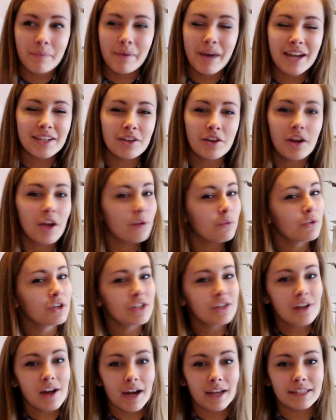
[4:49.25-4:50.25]
But I don't know,
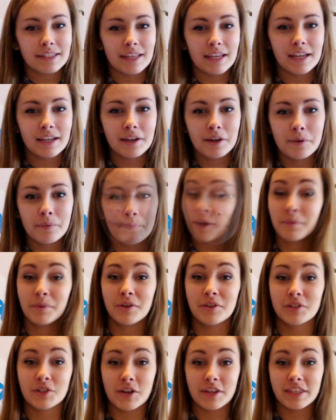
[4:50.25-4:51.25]
what do you guys think? So I
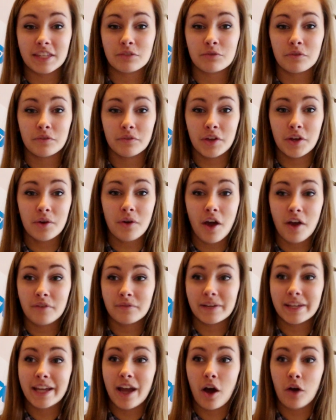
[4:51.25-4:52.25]
hope you enjoyed this review.
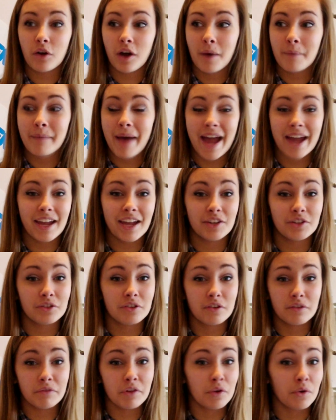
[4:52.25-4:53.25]
Hopefully I'll come back and
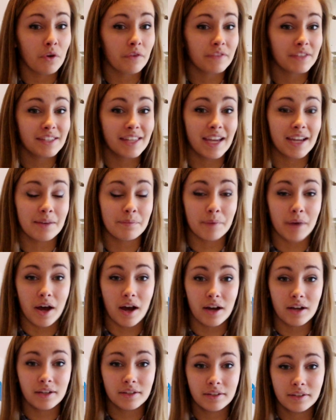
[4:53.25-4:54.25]
do a review of the second
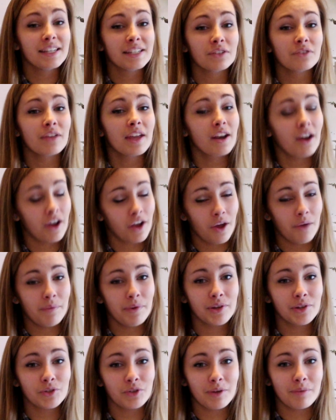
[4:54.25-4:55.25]
part. Until then, I hope
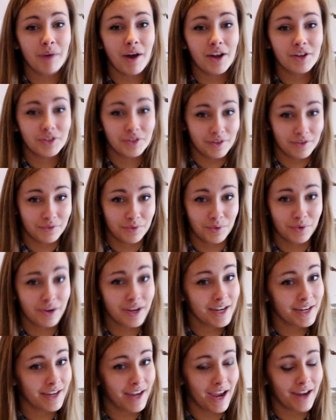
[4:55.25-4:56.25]
you enjoy part 2 of The
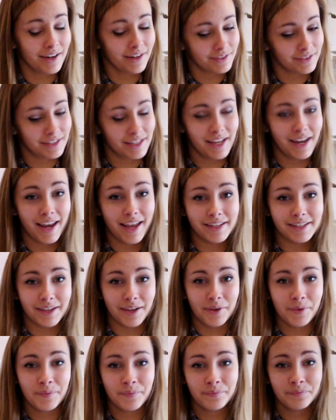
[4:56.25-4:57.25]
Walking Dead. I'll see you
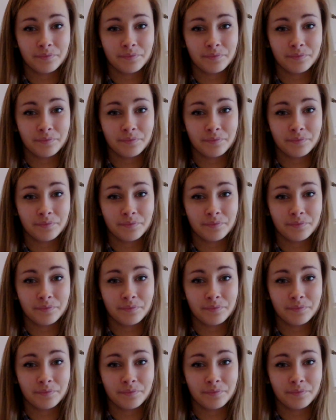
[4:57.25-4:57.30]
later.